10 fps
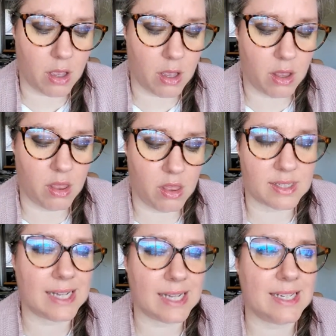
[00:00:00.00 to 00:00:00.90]
this
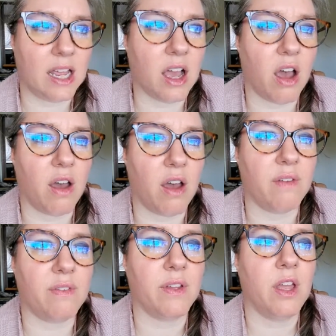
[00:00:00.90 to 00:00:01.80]
idea of,
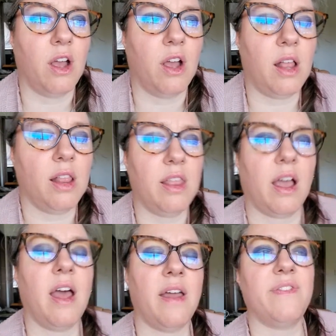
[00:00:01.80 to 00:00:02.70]

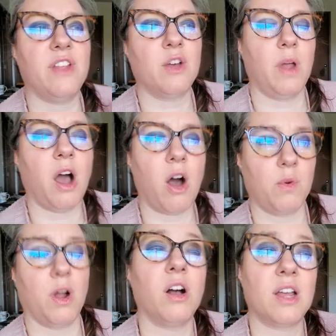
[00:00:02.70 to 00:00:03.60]
I feel like we're
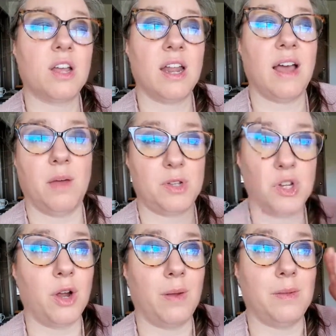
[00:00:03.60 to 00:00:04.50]
all going to have to come to
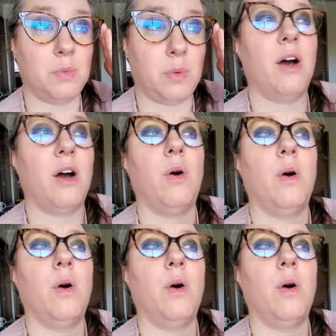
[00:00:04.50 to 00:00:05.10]
terms with how